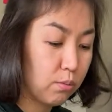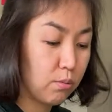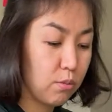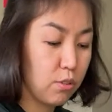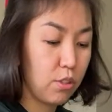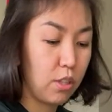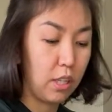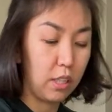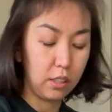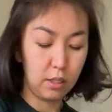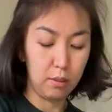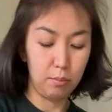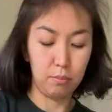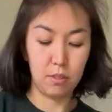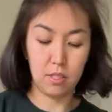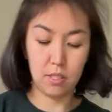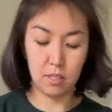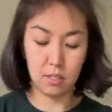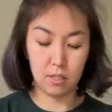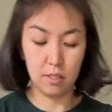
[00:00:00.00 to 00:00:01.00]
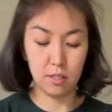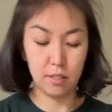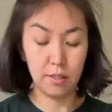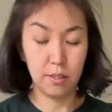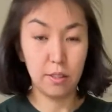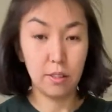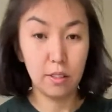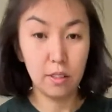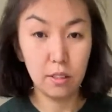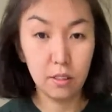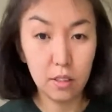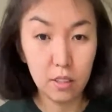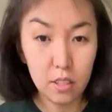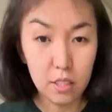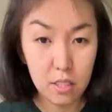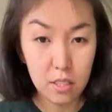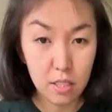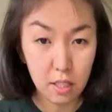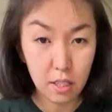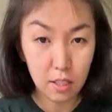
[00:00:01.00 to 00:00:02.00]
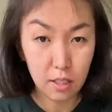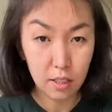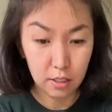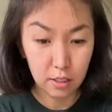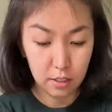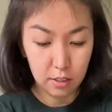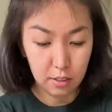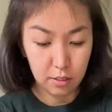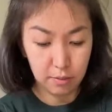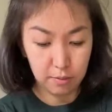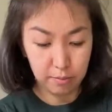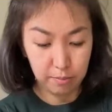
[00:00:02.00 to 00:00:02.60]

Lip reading: So I'll keep it this side,